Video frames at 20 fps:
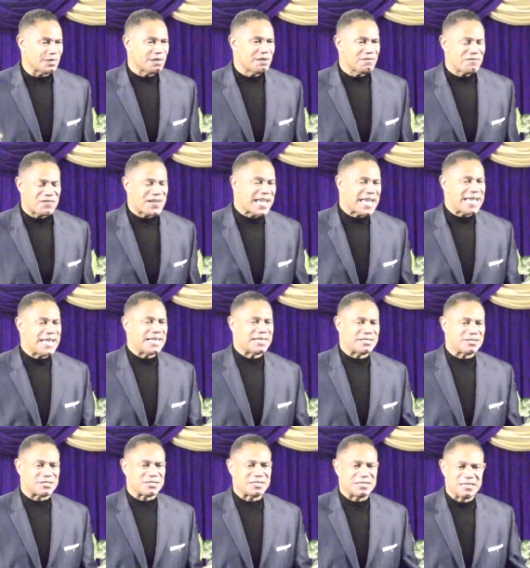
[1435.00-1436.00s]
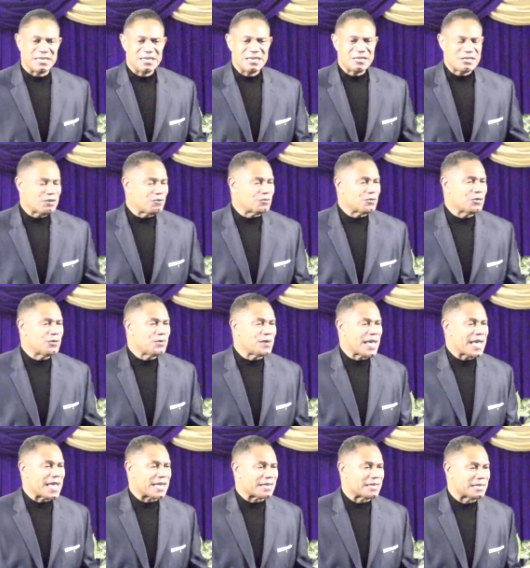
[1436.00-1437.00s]
Fans don't do
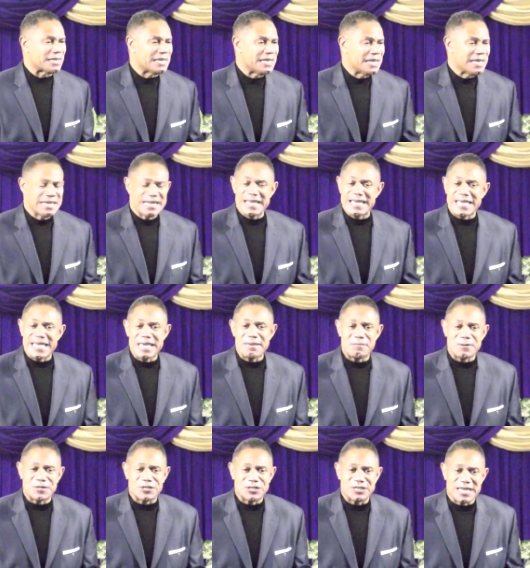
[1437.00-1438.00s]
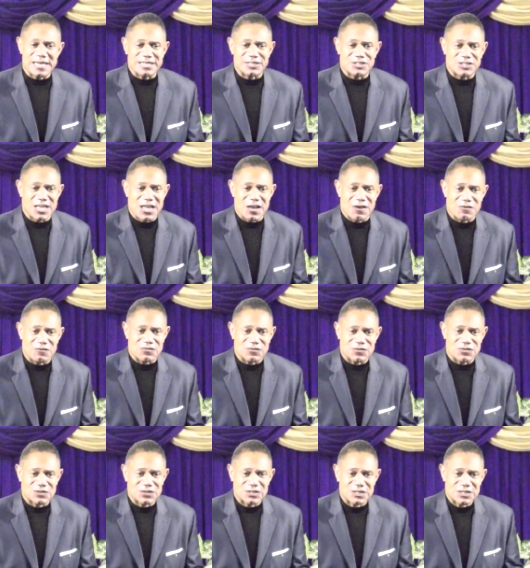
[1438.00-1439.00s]
that. They keep it to themselves.
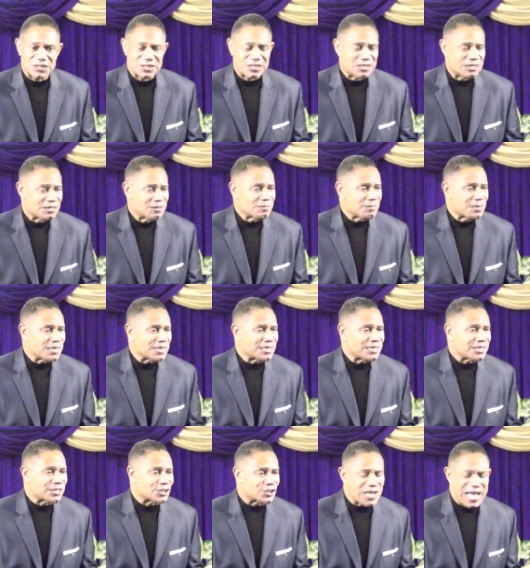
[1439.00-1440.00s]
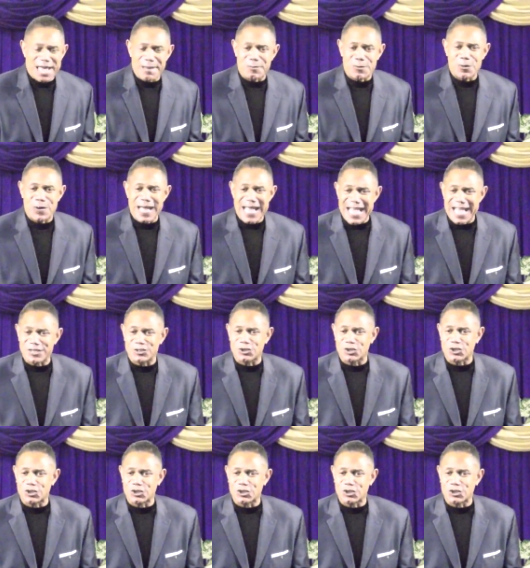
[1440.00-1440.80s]
But a disciple has to